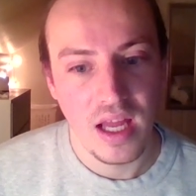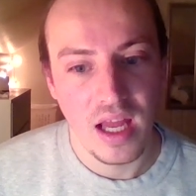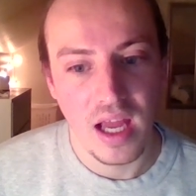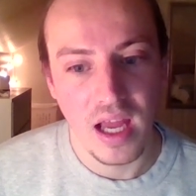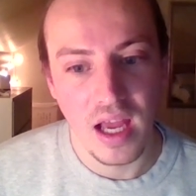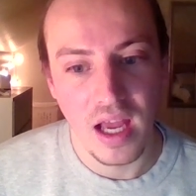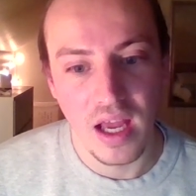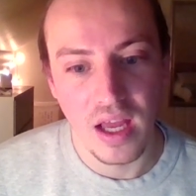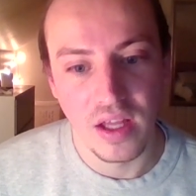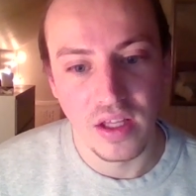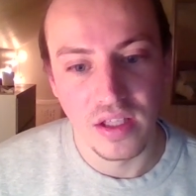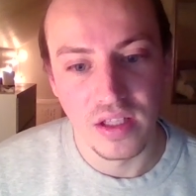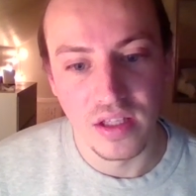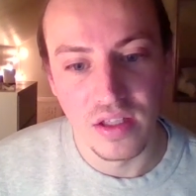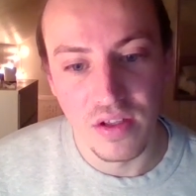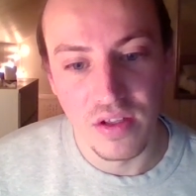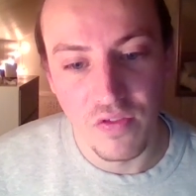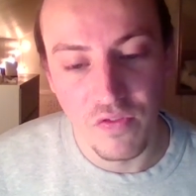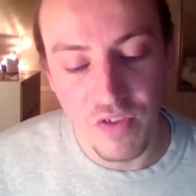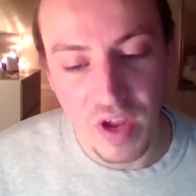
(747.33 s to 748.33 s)

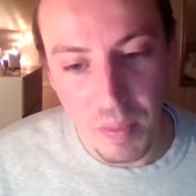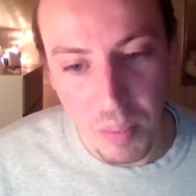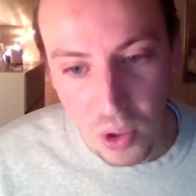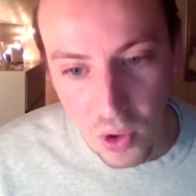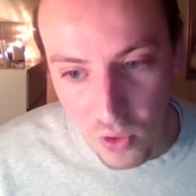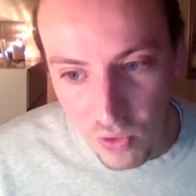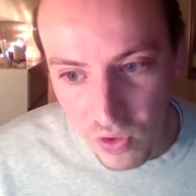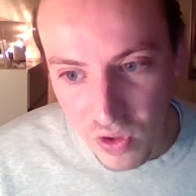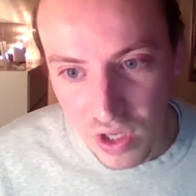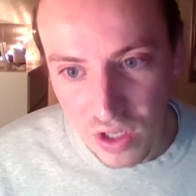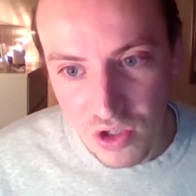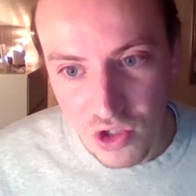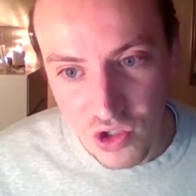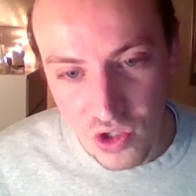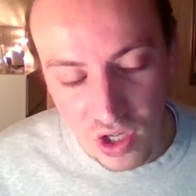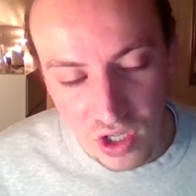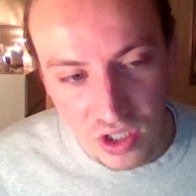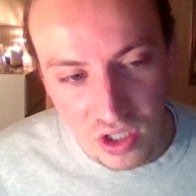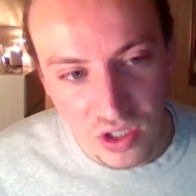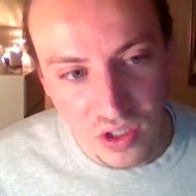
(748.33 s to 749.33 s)
the Vaporeon
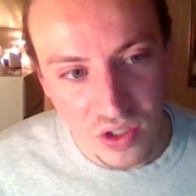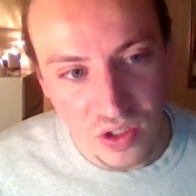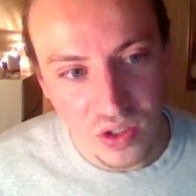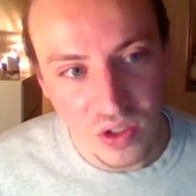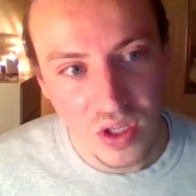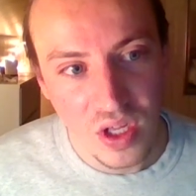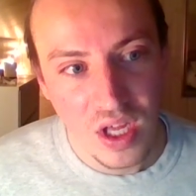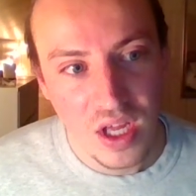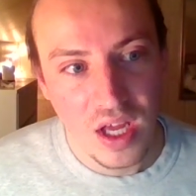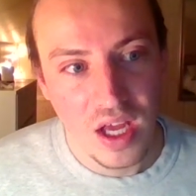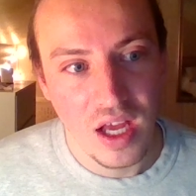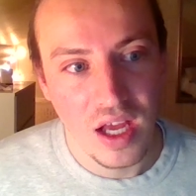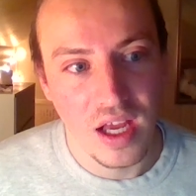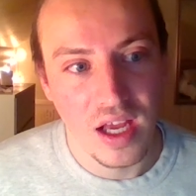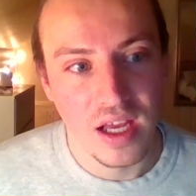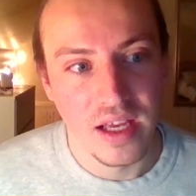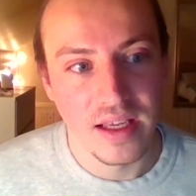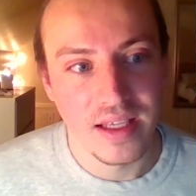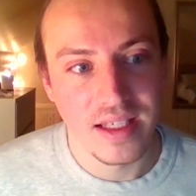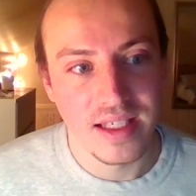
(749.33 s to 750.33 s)
Jungle
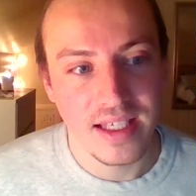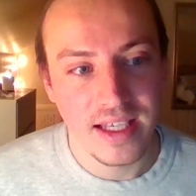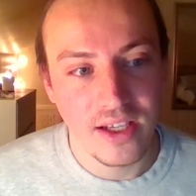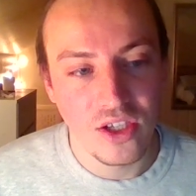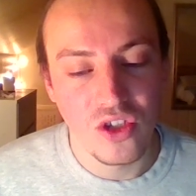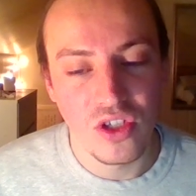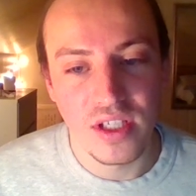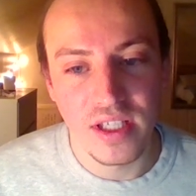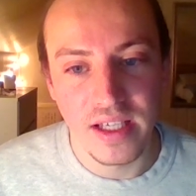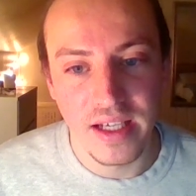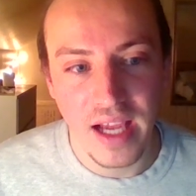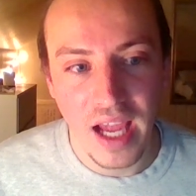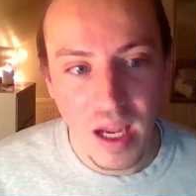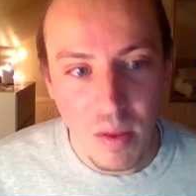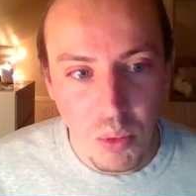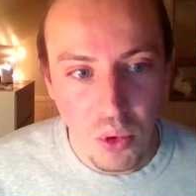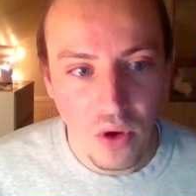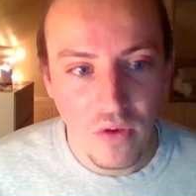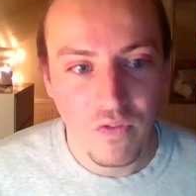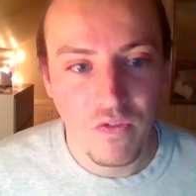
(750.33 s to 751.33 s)
CGC
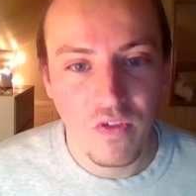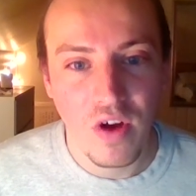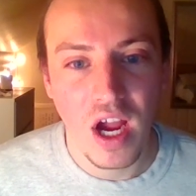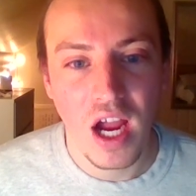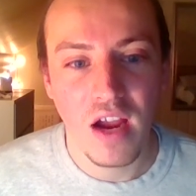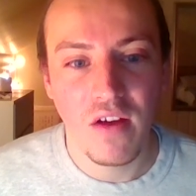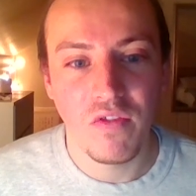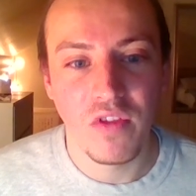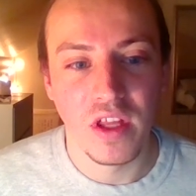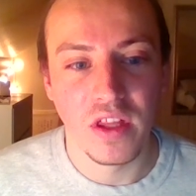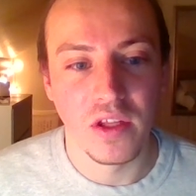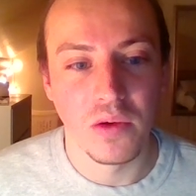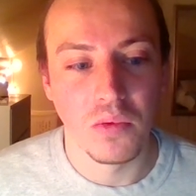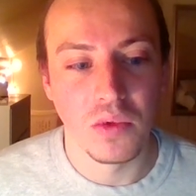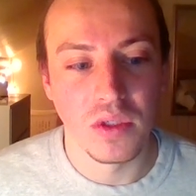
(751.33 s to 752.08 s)
8.5. Then there